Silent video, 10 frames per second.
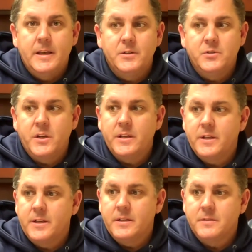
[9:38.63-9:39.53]
And Gina
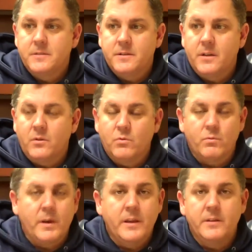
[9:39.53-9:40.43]
is a
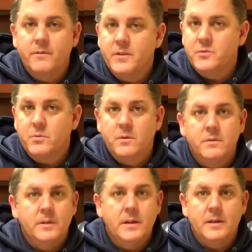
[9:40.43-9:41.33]
great individual.
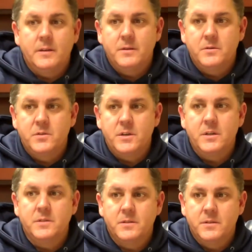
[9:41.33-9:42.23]
Uh,
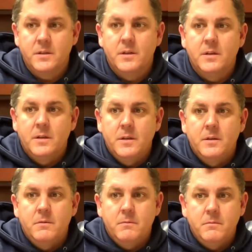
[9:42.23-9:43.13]
she's
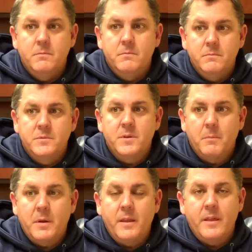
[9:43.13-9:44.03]

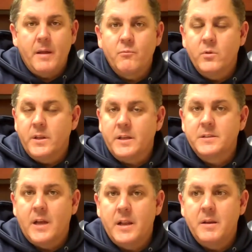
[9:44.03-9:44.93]
somebody that I'm really
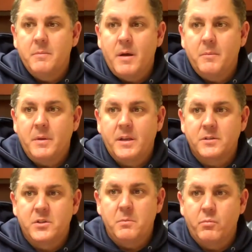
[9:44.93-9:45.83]
excited about
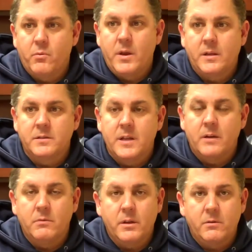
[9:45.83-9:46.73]
because she brings not
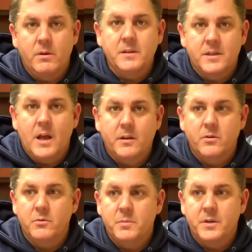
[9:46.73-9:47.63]
only great
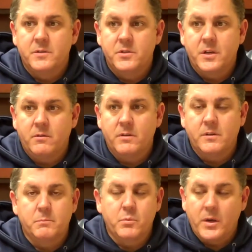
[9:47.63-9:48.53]
soccer, but she
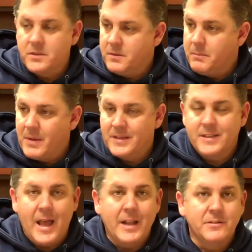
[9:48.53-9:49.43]
brings the
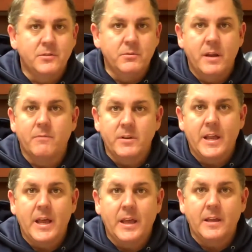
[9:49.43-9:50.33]
best attitude every
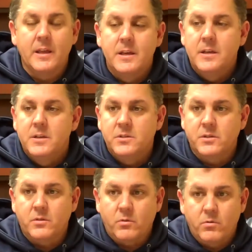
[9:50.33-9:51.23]
day.
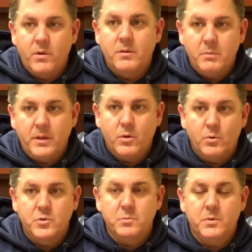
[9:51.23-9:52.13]
She's incredibly
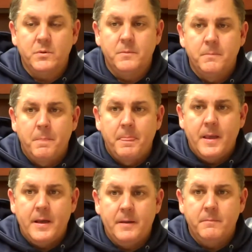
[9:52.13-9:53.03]
coachable.
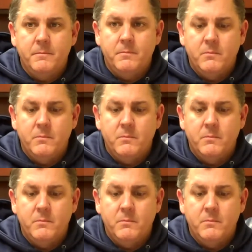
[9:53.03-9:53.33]
Um,